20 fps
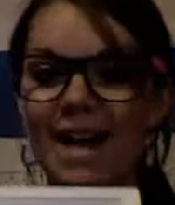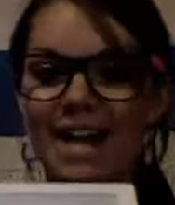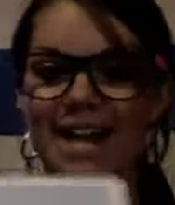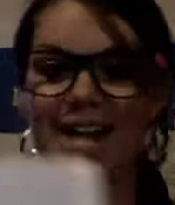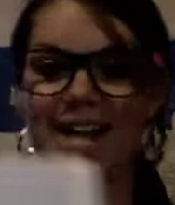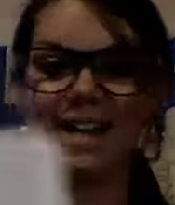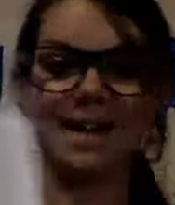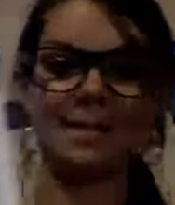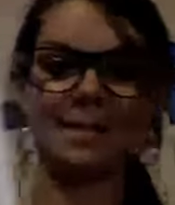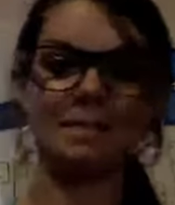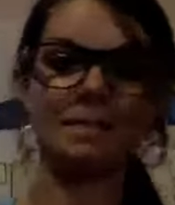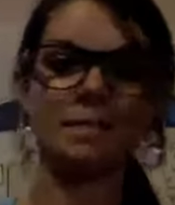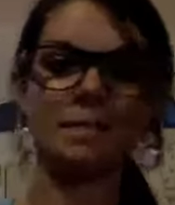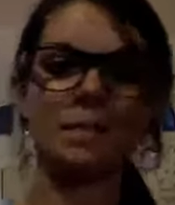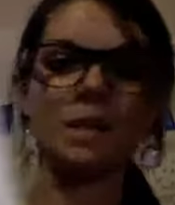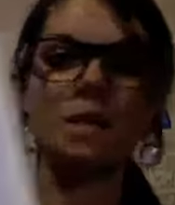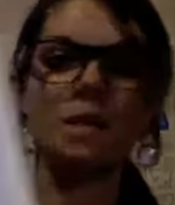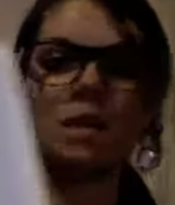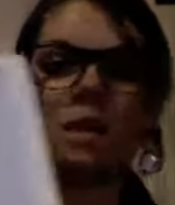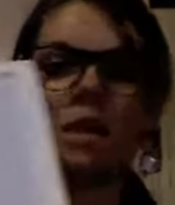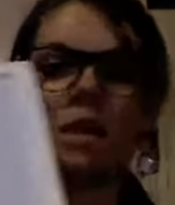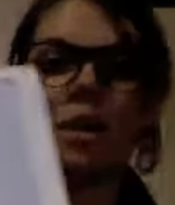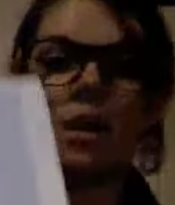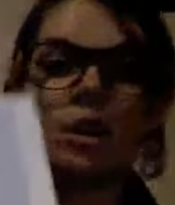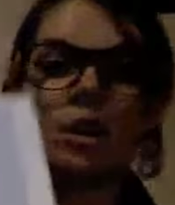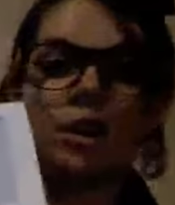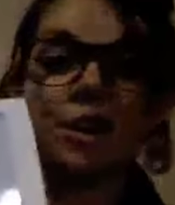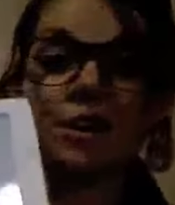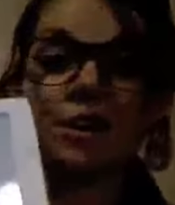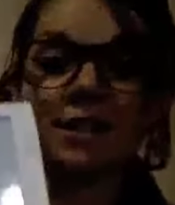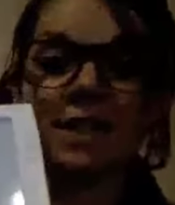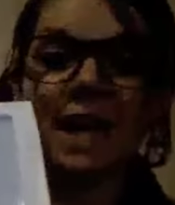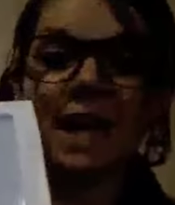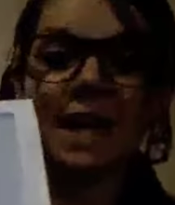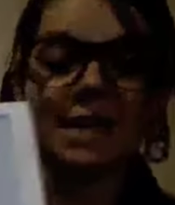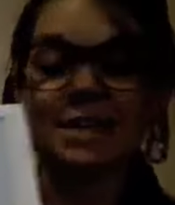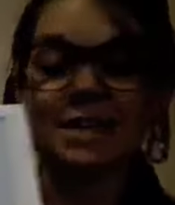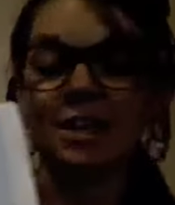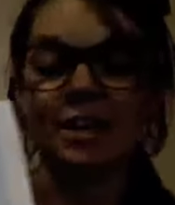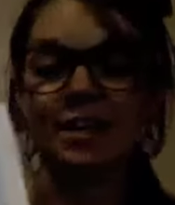in it, or
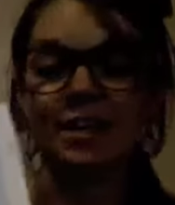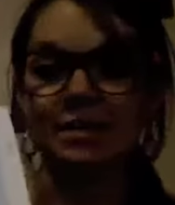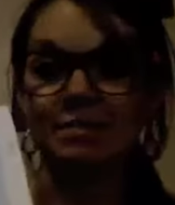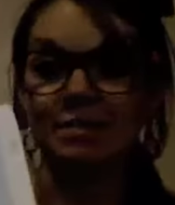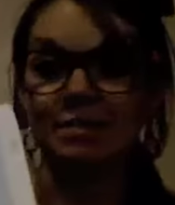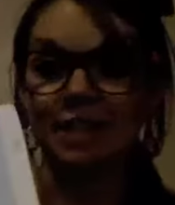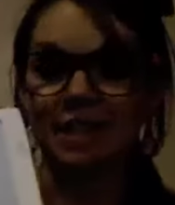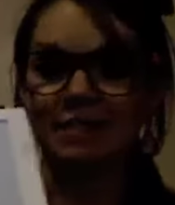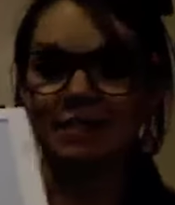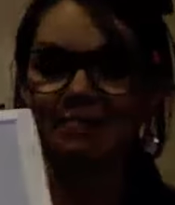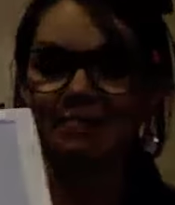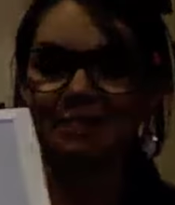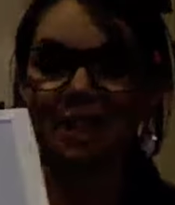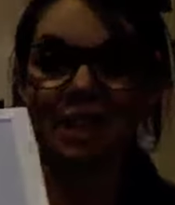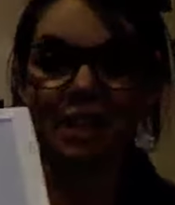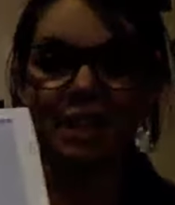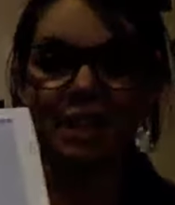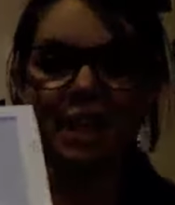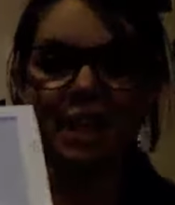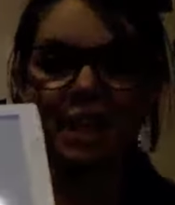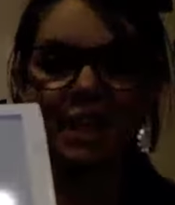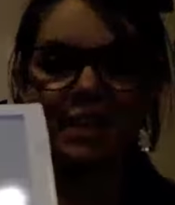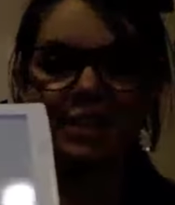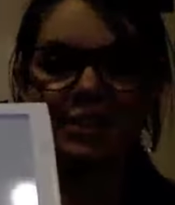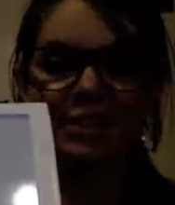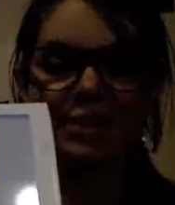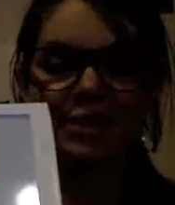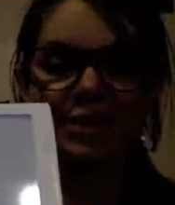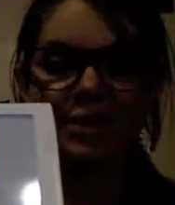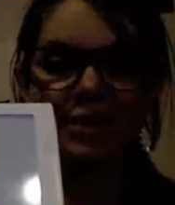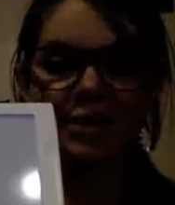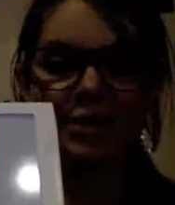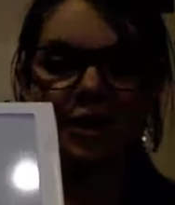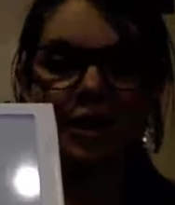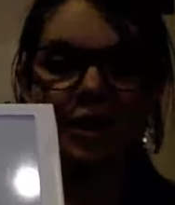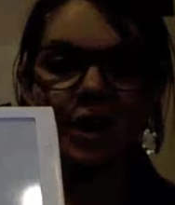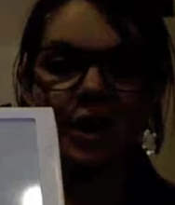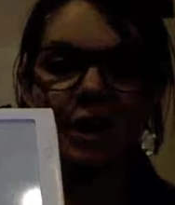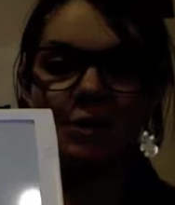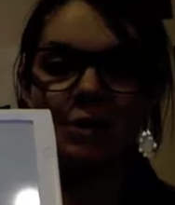sine, sorry. And so
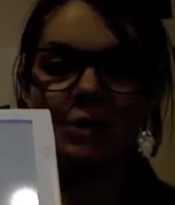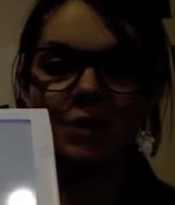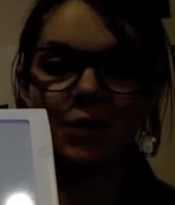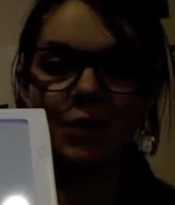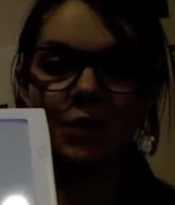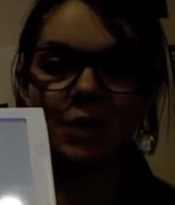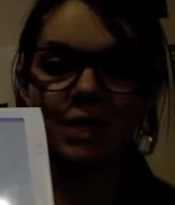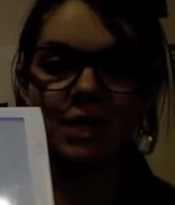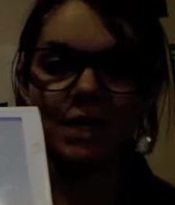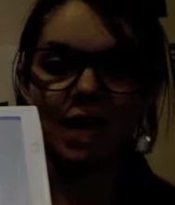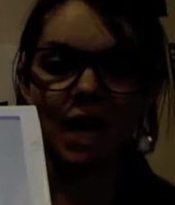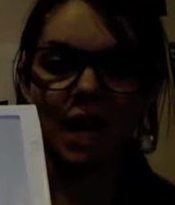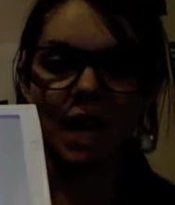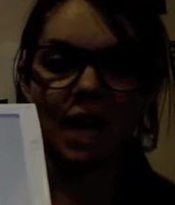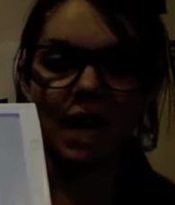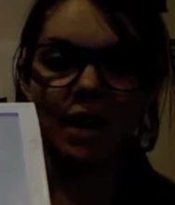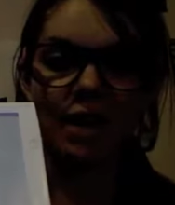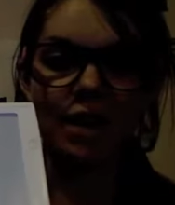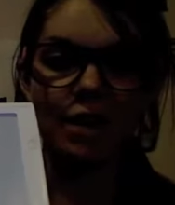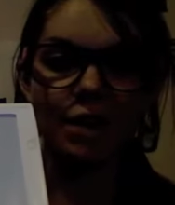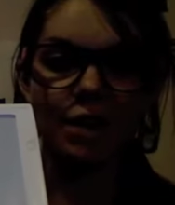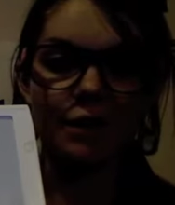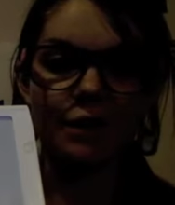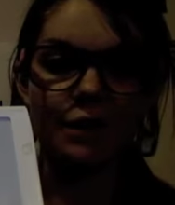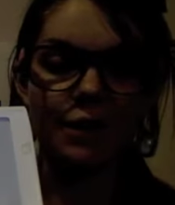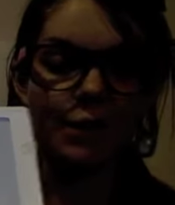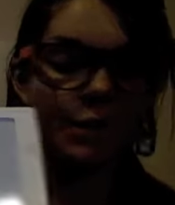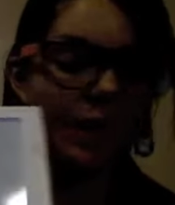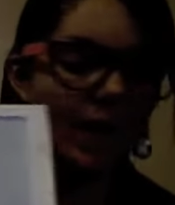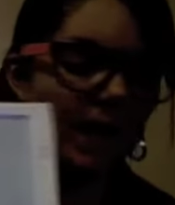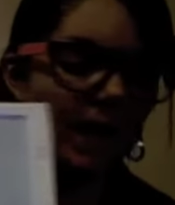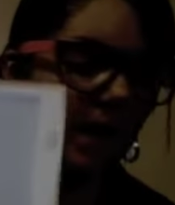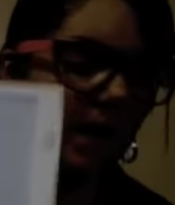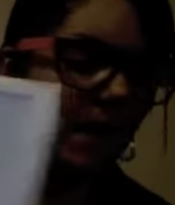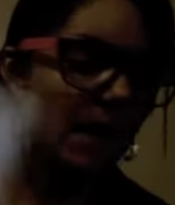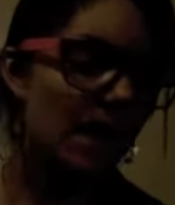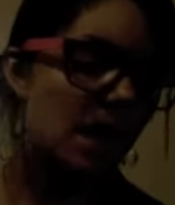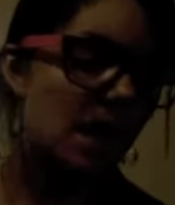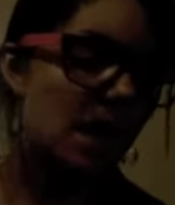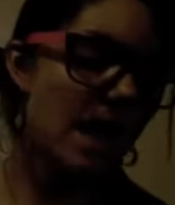r equals 4 sine of 2 theta.
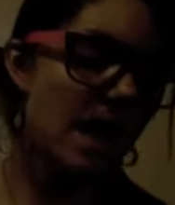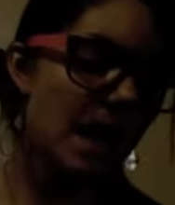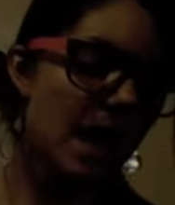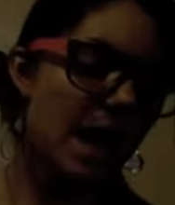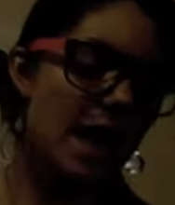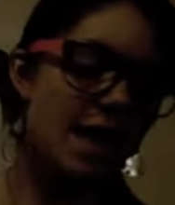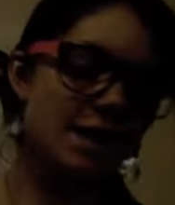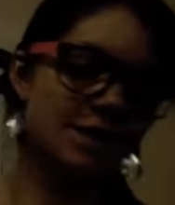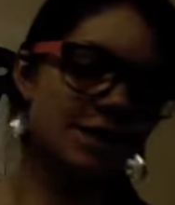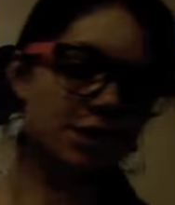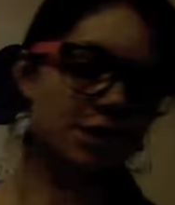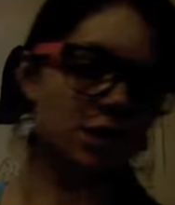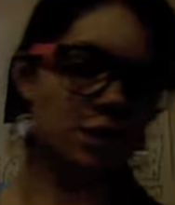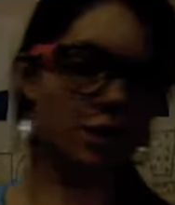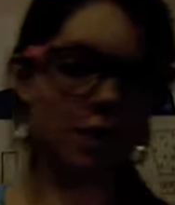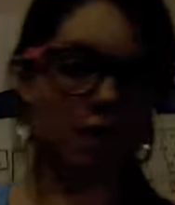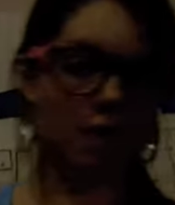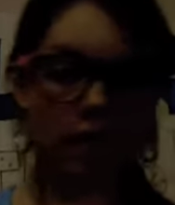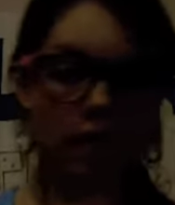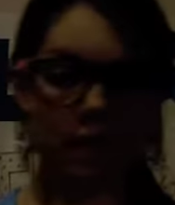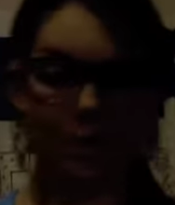And so we're going